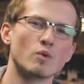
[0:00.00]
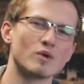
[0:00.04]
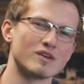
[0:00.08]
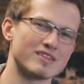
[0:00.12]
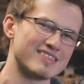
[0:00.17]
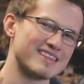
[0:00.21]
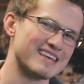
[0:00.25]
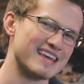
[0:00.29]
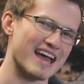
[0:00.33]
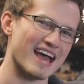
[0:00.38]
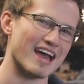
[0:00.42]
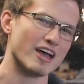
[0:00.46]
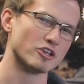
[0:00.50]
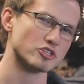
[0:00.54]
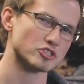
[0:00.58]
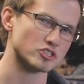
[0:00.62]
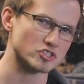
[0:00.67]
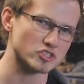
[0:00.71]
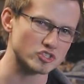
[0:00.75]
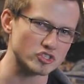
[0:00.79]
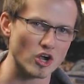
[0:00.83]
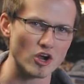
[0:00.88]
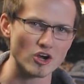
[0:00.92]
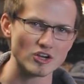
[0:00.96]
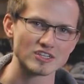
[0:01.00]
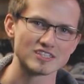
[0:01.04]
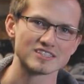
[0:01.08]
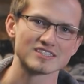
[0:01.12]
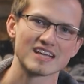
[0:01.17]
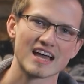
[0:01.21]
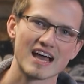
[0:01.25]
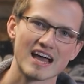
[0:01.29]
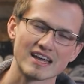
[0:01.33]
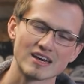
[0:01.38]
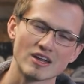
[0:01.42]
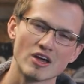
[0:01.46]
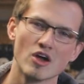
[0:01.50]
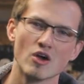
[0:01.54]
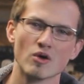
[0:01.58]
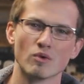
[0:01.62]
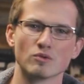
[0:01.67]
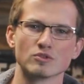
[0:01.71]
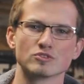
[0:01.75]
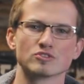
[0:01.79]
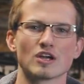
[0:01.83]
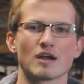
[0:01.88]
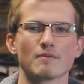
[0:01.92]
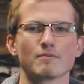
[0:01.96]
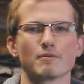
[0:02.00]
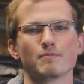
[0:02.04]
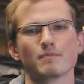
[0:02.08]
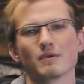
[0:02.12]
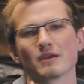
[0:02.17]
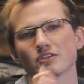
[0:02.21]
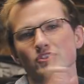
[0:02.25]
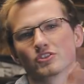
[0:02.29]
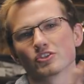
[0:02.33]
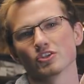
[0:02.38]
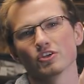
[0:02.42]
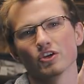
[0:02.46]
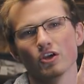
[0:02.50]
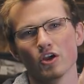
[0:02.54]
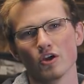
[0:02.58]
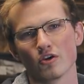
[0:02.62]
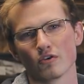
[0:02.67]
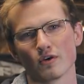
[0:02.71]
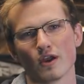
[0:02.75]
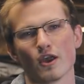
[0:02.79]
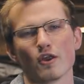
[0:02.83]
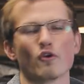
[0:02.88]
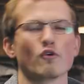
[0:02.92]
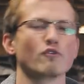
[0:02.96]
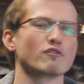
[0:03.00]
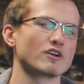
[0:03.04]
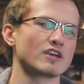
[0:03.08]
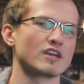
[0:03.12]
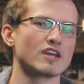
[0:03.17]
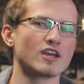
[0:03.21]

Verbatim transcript: with the L Star design. We'll drop a picture right over